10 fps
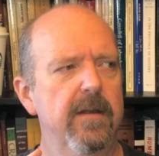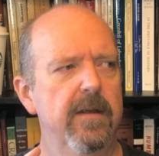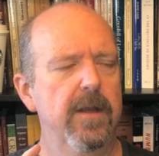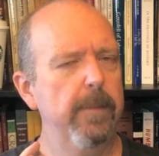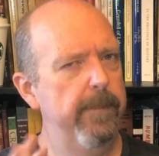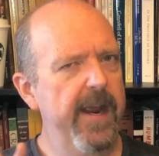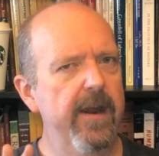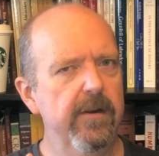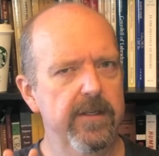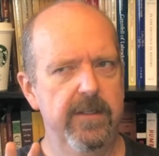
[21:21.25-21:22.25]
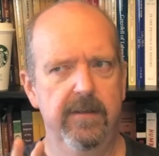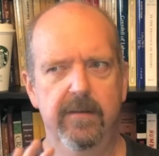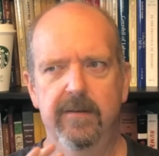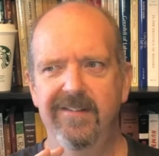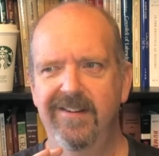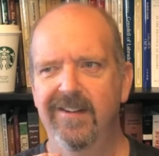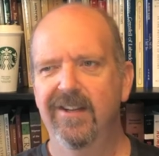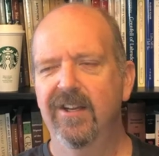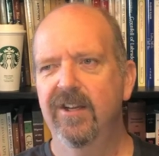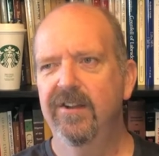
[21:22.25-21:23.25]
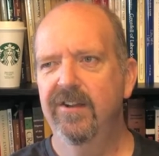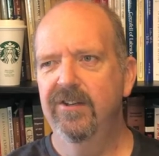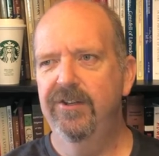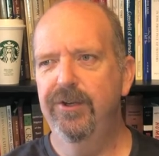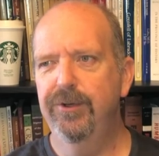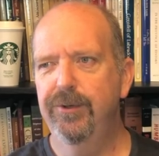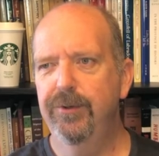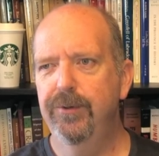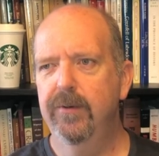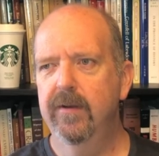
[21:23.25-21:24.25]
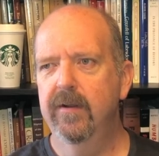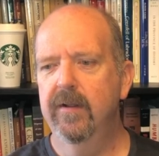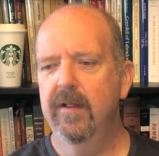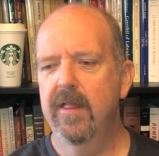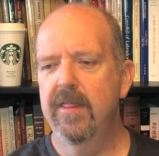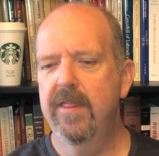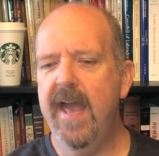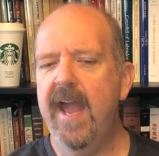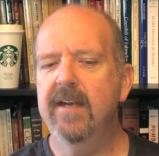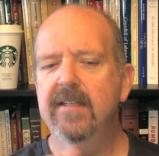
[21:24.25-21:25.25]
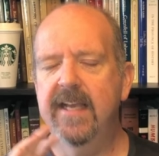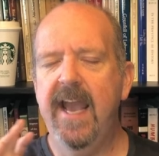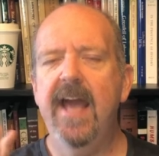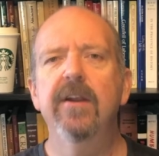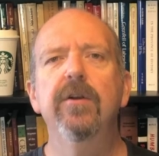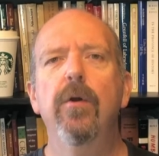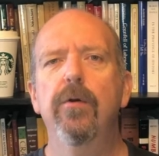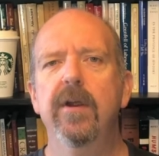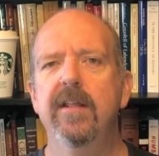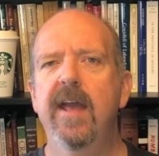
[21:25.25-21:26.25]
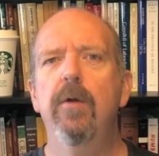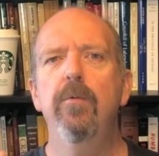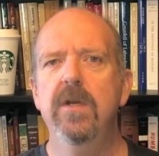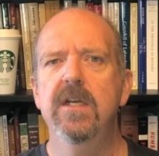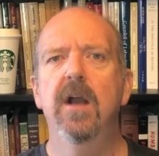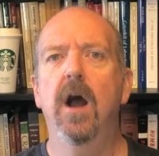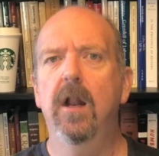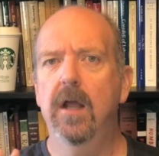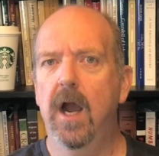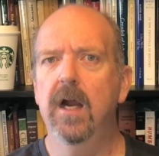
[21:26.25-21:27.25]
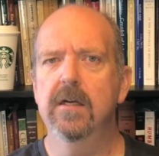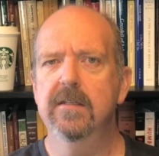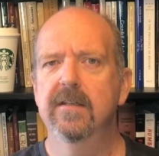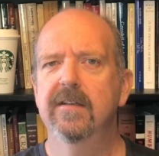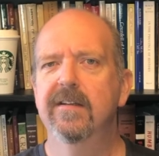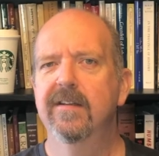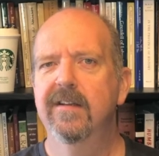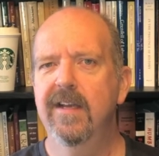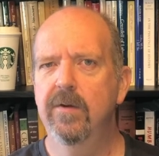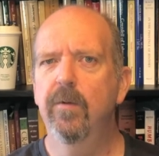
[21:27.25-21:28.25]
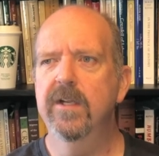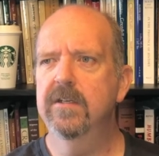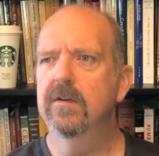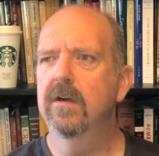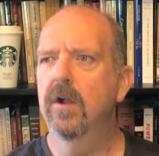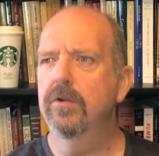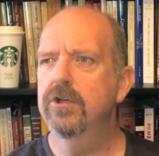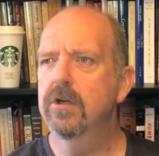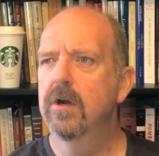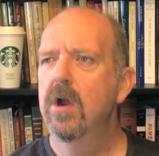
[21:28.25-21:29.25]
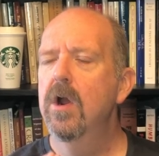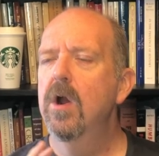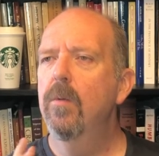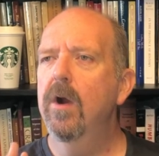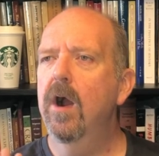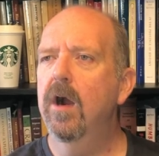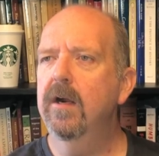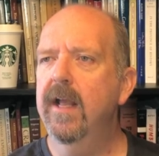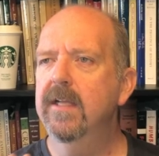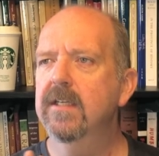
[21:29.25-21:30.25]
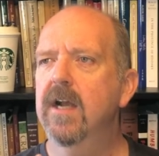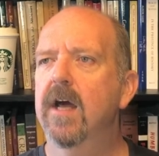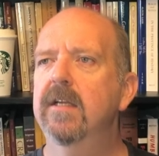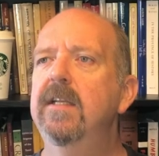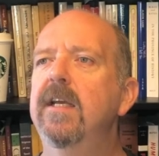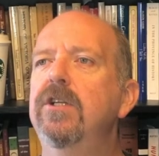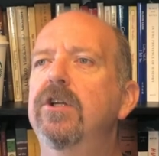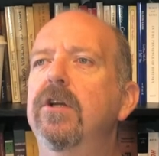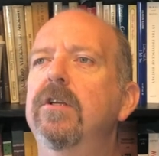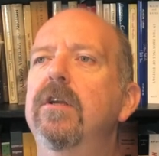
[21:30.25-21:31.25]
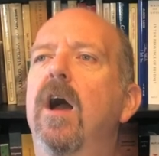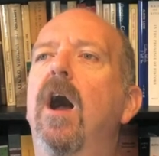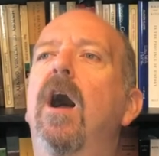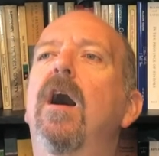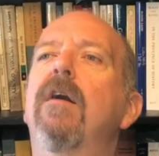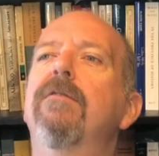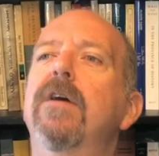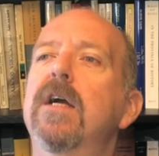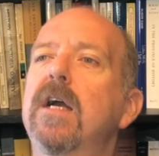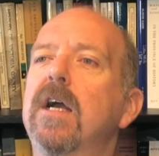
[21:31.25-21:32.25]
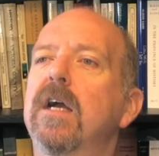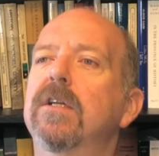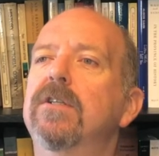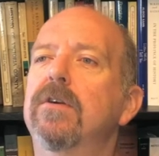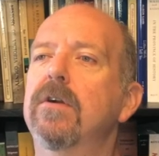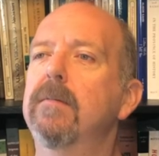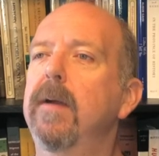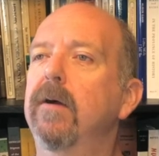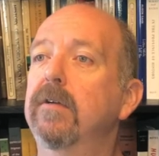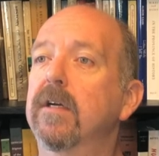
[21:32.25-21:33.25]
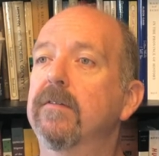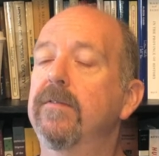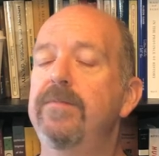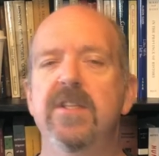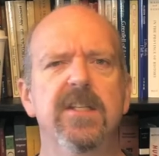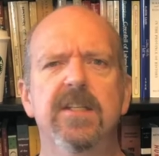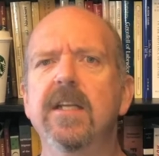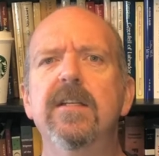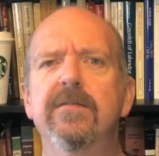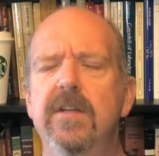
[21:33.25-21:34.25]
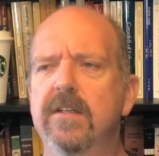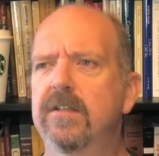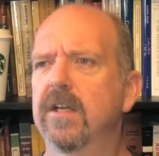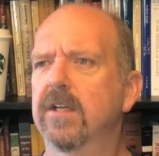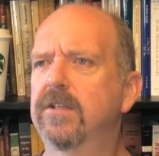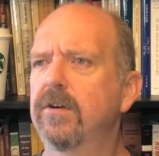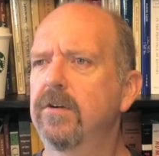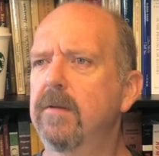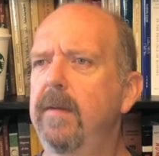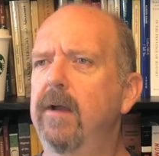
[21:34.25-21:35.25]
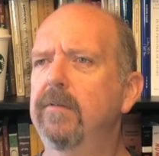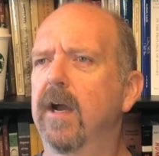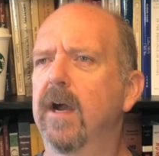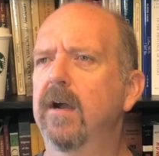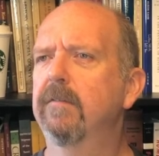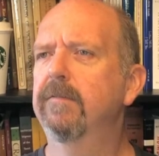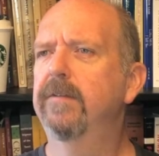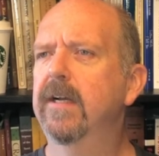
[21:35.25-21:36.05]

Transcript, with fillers: comparison to that category that we call art in Western culture, where art has a connotation of a certain amount of distinctiveness, a certain amount of